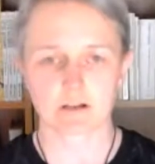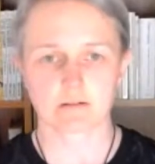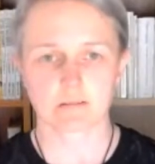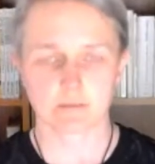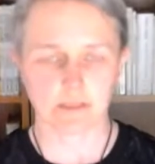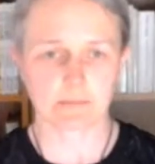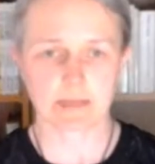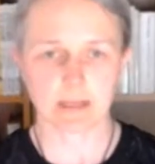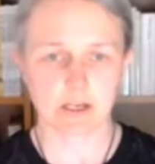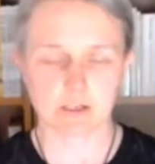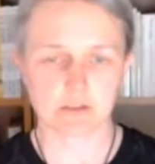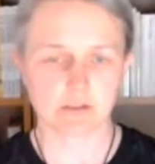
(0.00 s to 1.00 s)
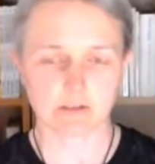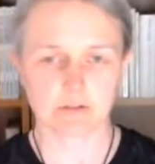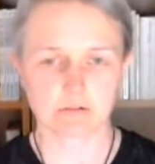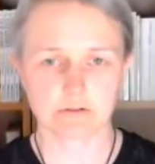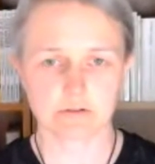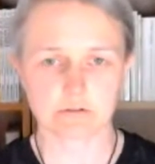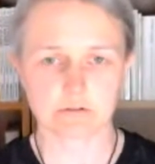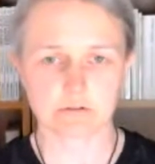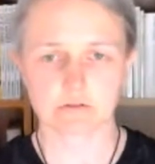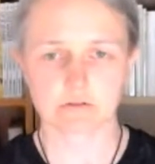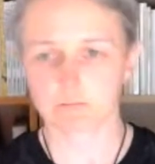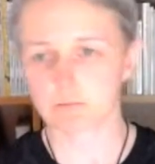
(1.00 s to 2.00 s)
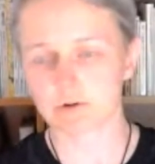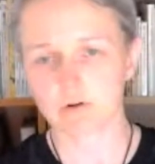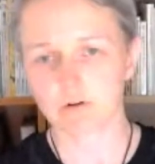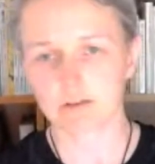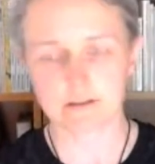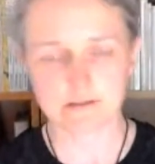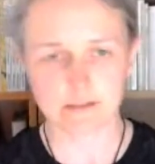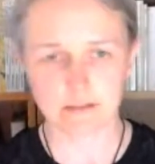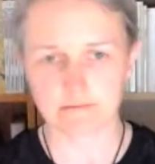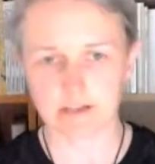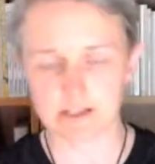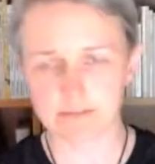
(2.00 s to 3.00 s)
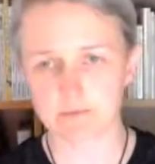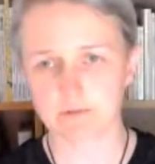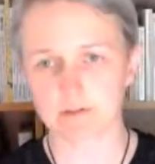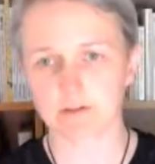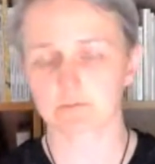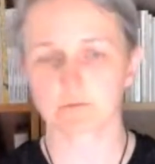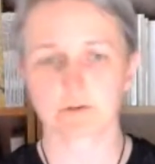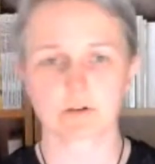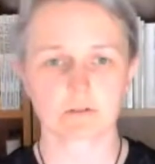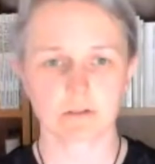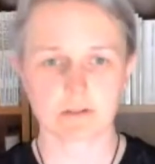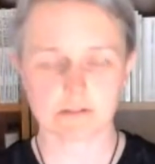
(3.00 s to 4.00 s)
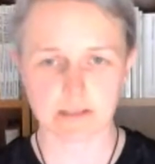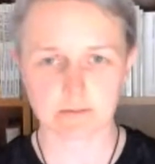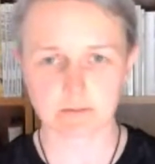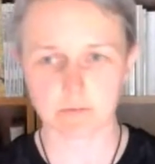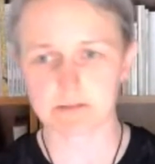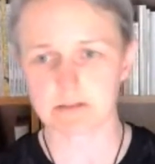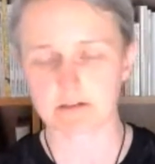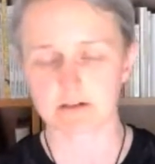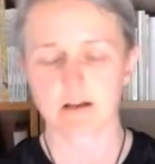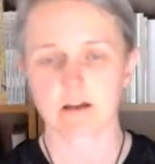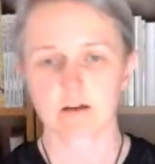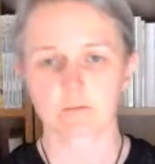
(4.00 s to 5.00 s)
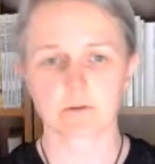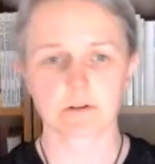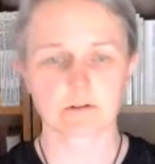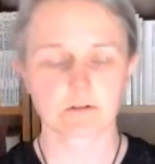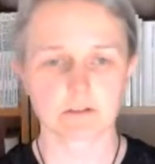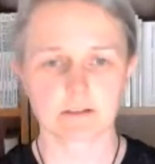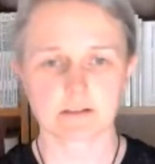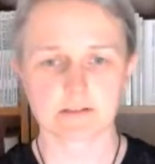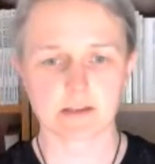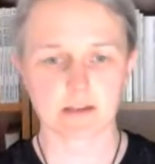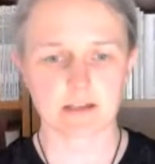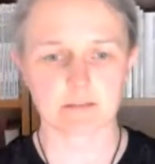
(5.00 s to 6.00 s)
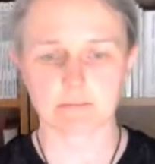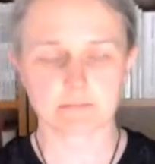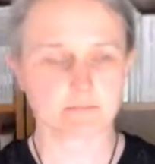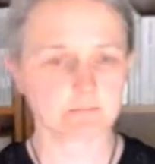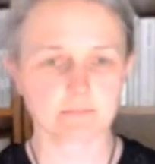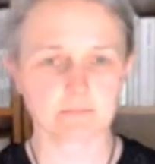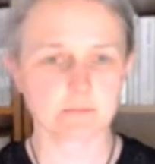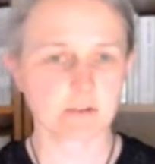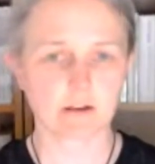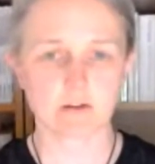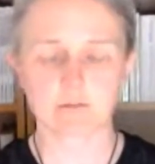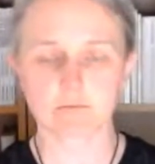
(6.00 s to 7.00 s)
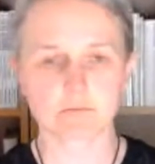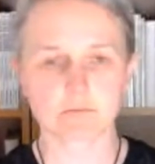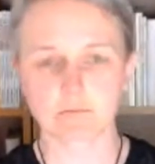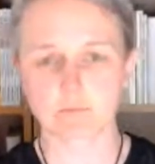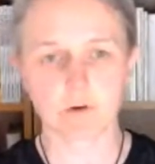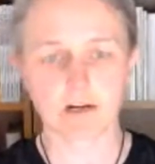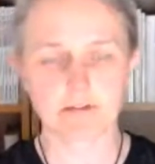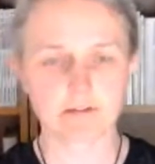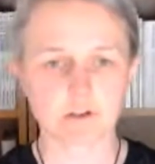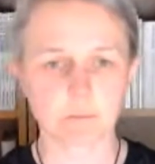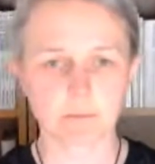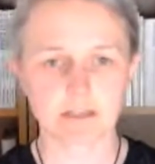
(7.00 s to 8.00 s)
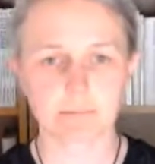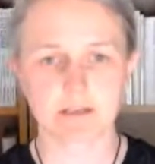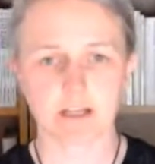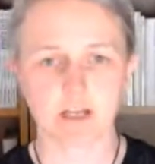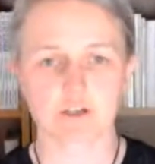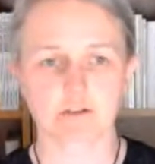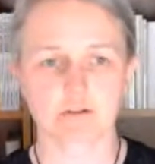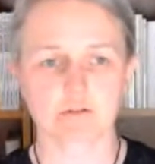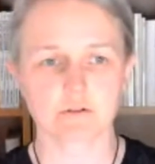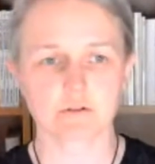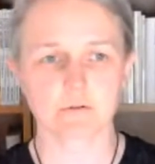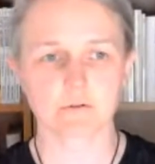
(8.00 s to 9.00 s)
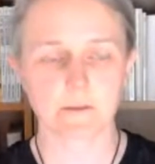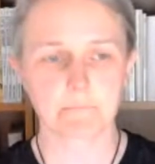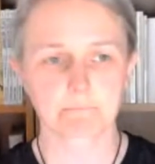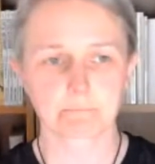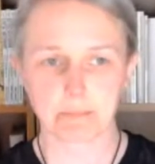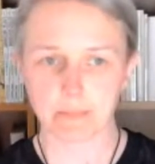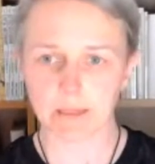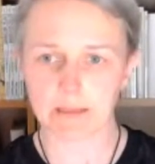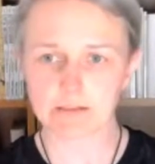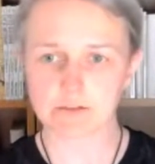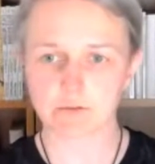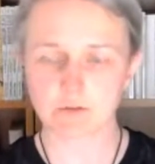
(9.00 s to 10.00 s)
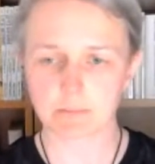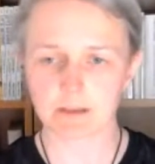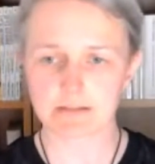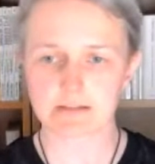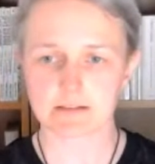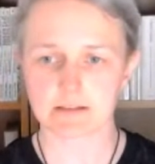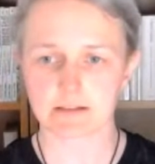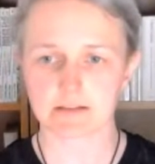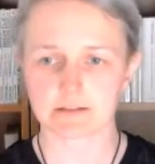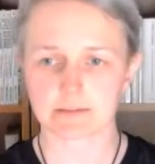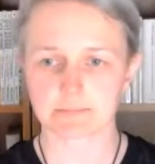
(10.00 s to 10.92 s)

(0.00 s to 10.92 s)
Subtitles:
the applications that you use. We're all in the same Facebook, we're all in the same Twitter, we're all in the same, whatever shopping application you use. It is all multi-tenant.